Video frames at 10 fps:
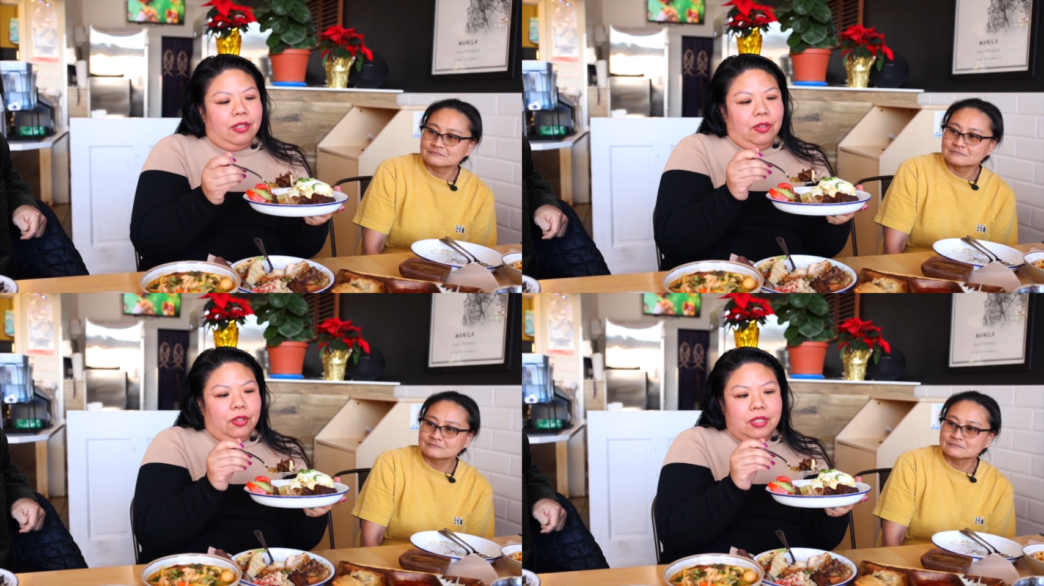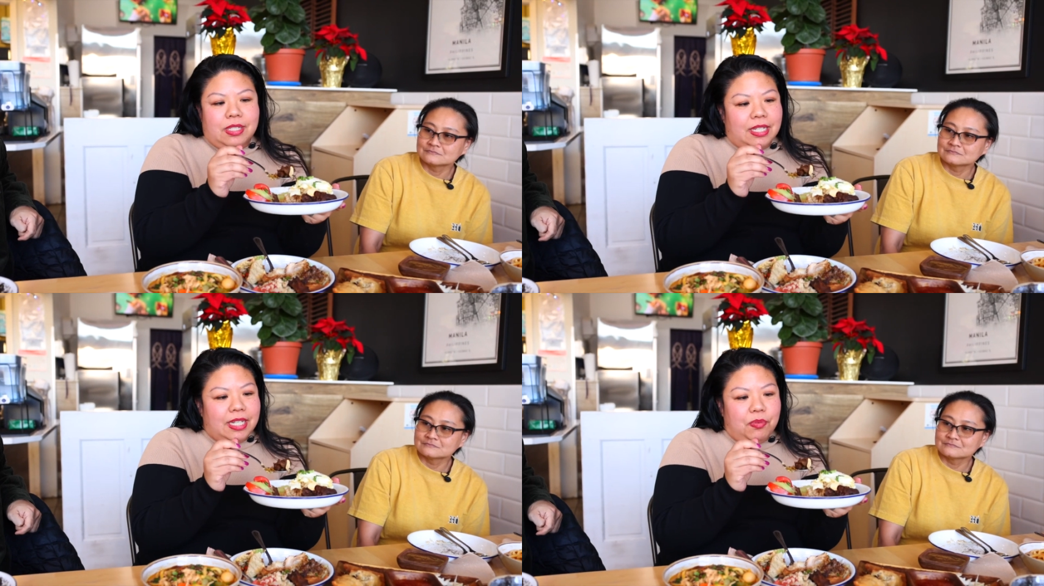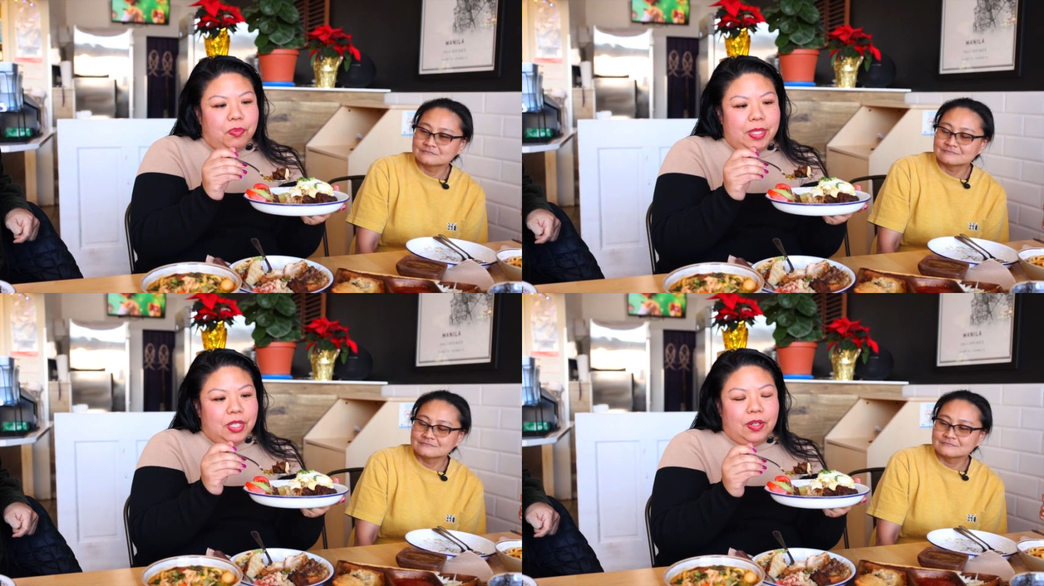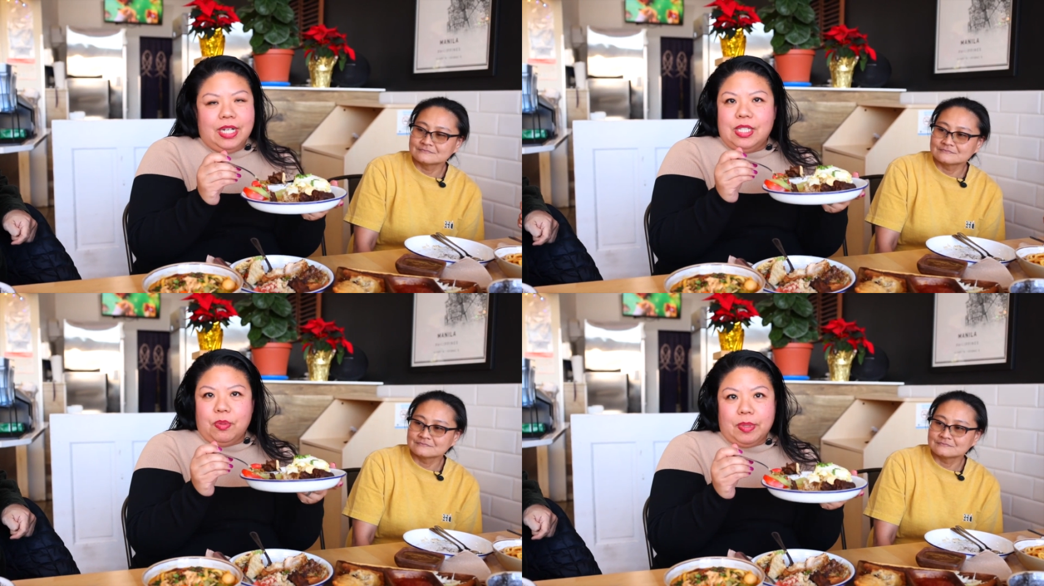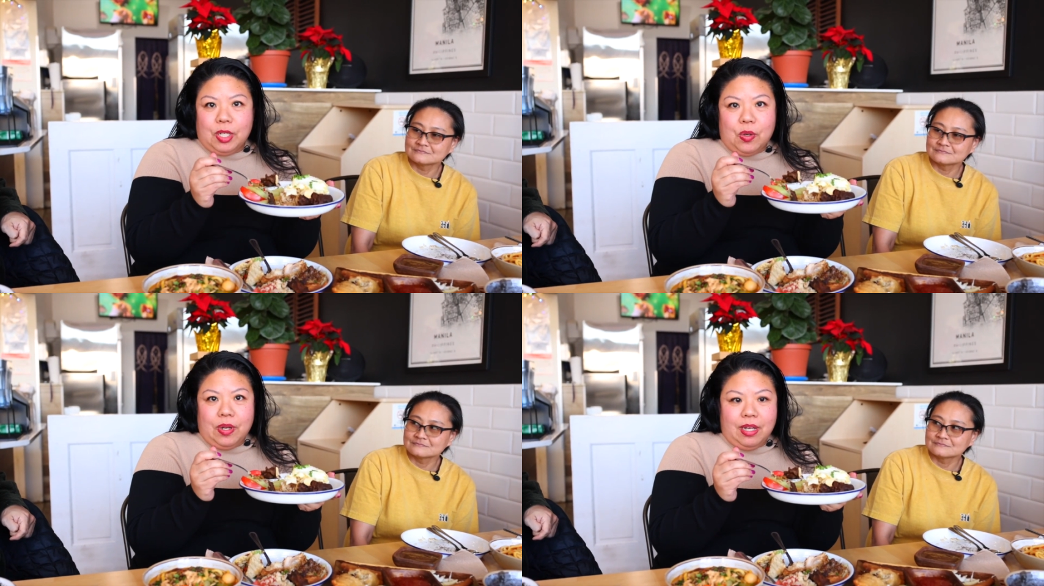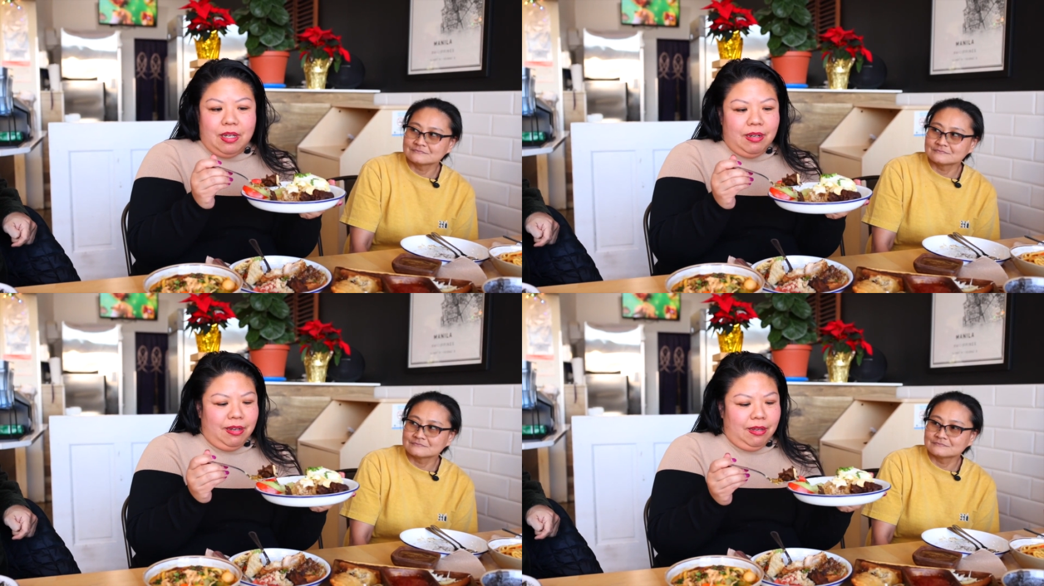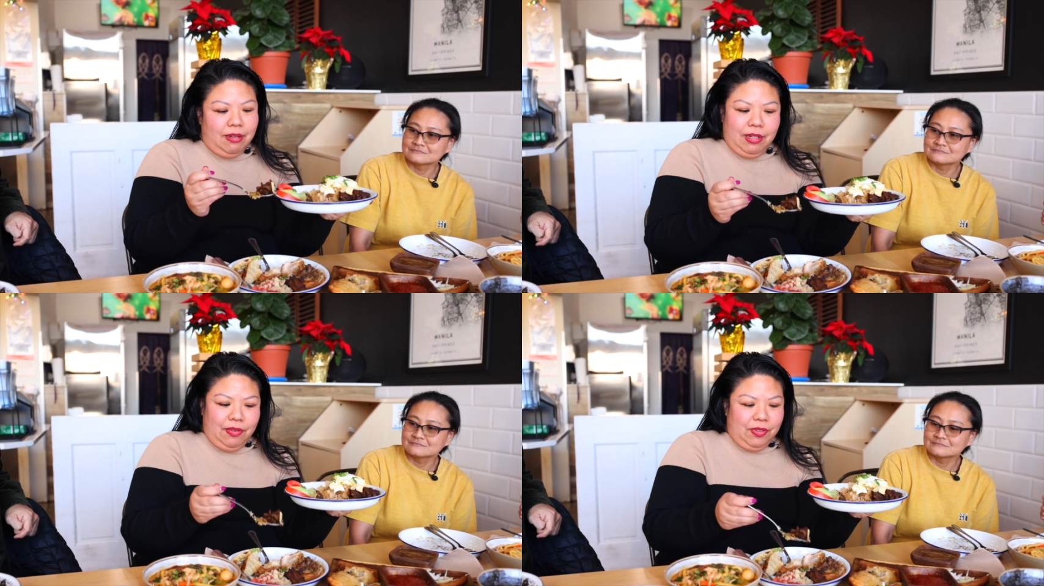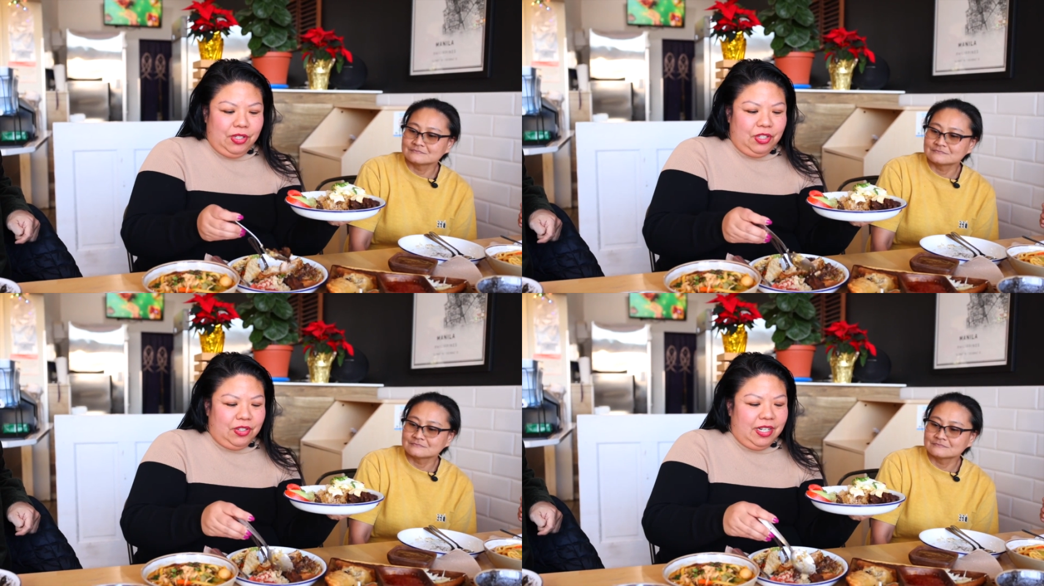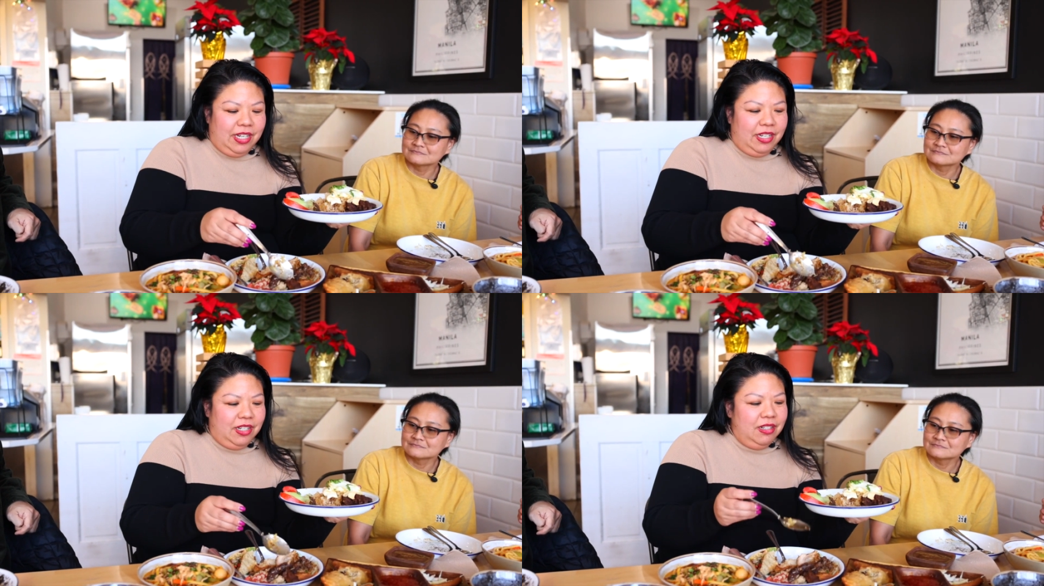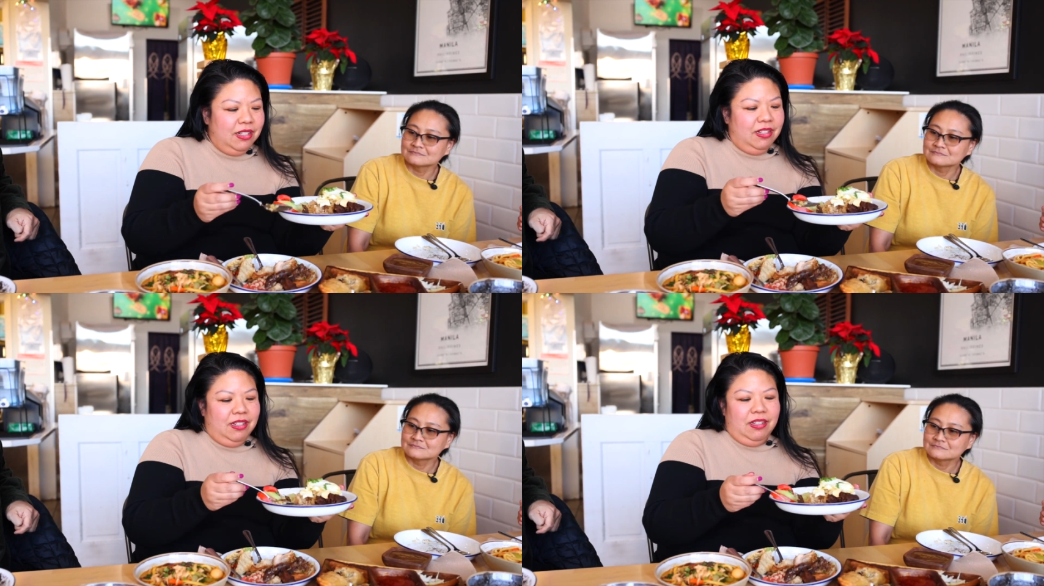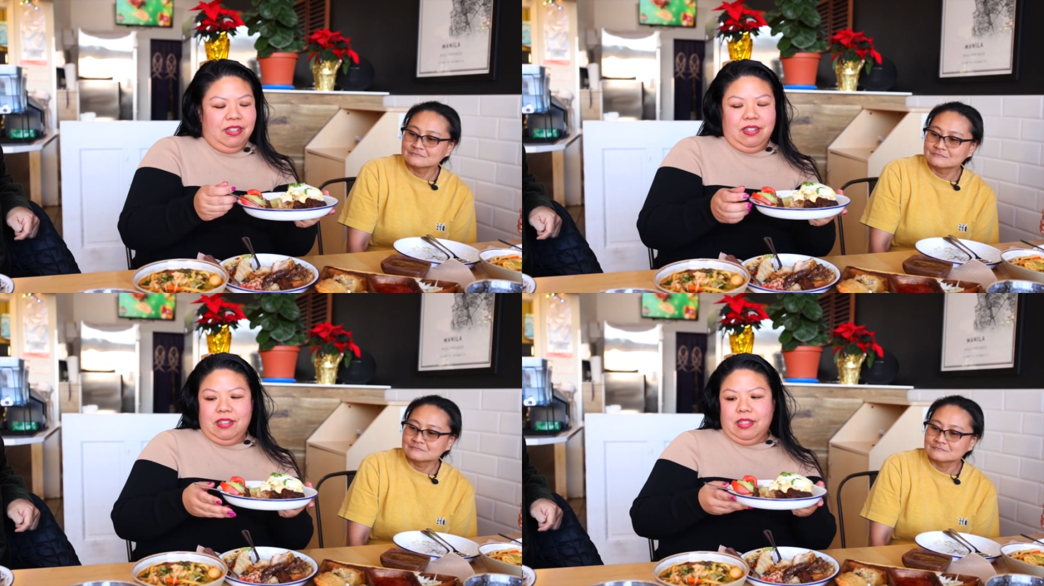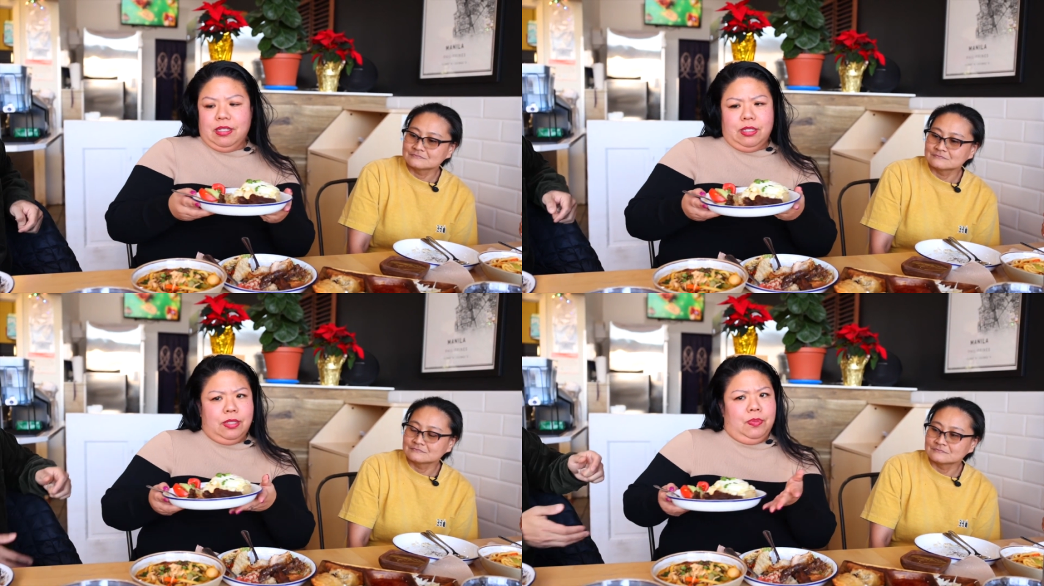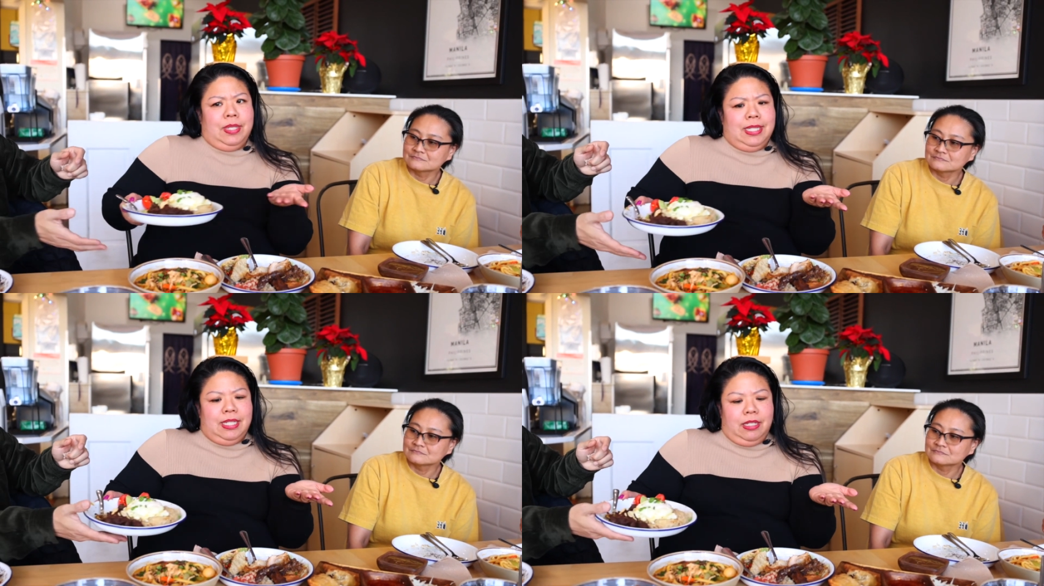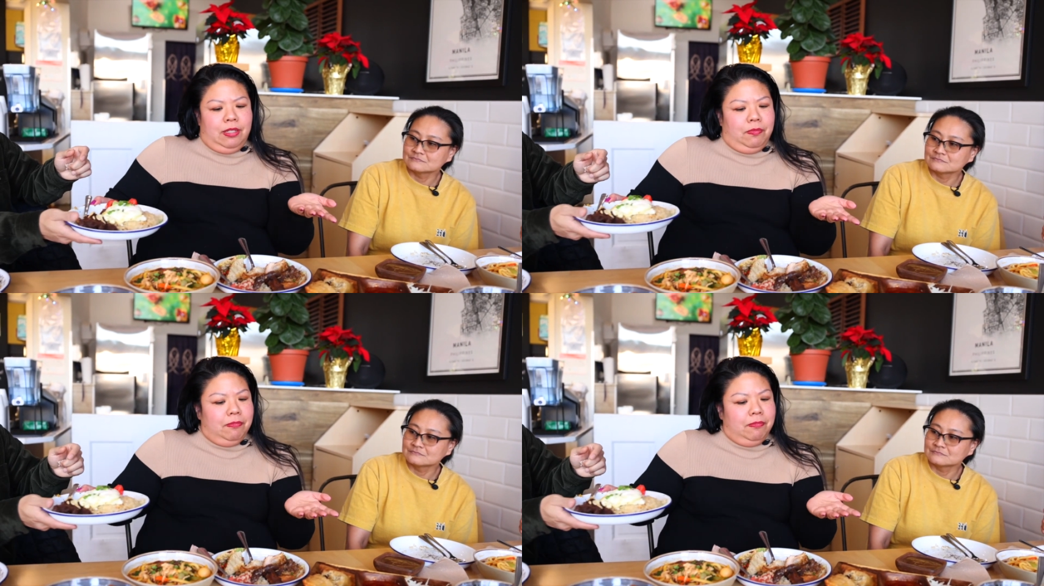Speaker 1: It looks like it'd be great, so I'm gonna go ahead and give it a try here. I just wanna see